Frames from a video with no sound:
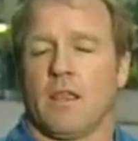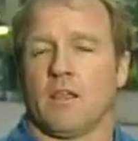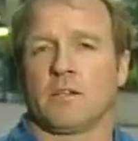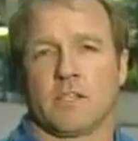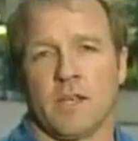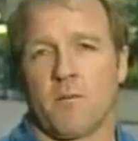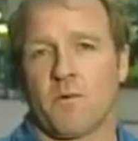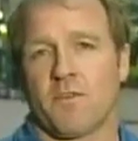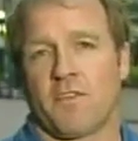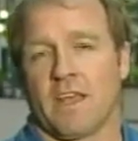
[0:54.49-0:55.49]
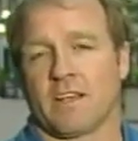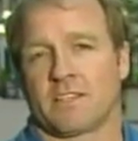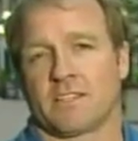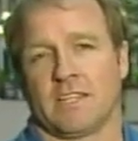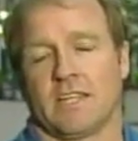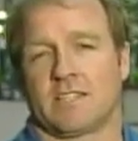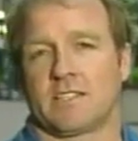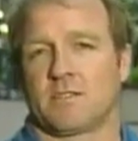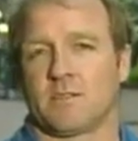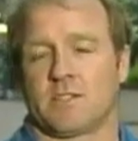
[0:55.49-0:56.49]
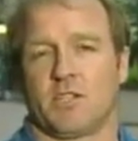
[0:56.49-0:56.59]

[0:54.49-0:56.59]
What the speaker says: There's a number of things. It's